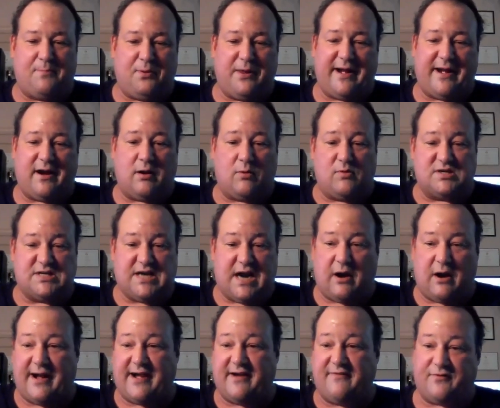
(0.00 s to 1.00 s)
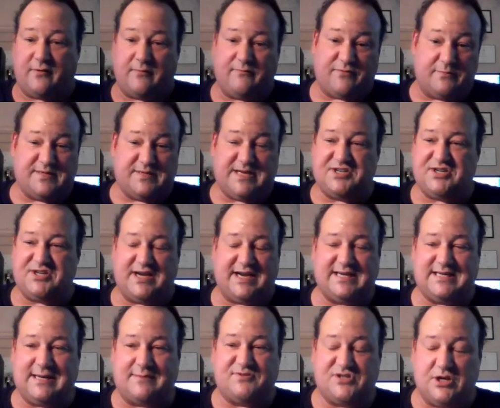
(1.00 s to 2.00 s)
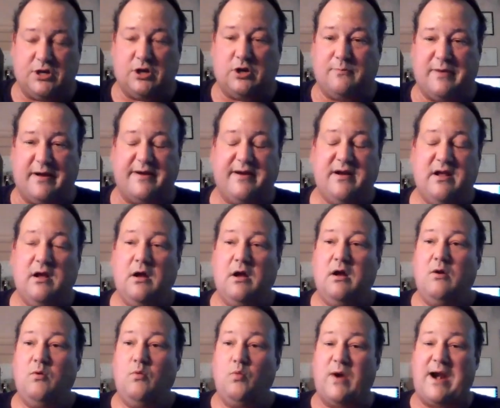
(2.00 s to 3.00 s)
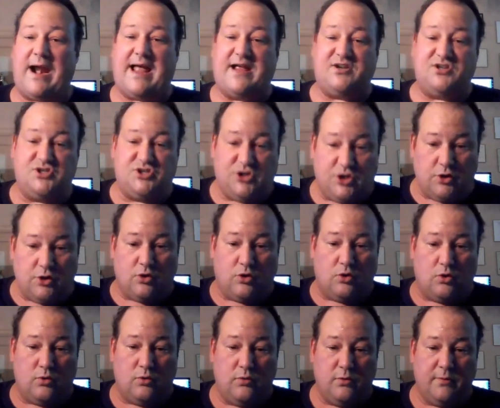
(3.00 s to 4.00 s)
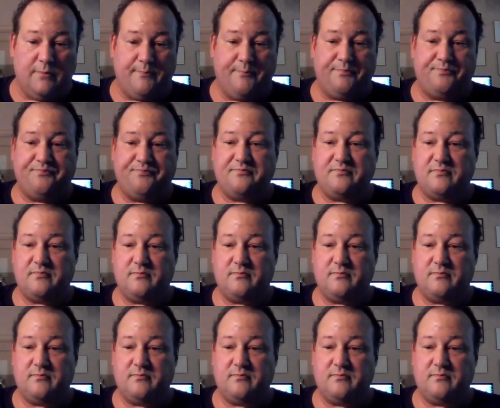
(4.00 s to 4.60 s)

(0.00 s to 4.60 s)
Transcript: I'm not planning on retiring from teaching anytime soon, but when I do,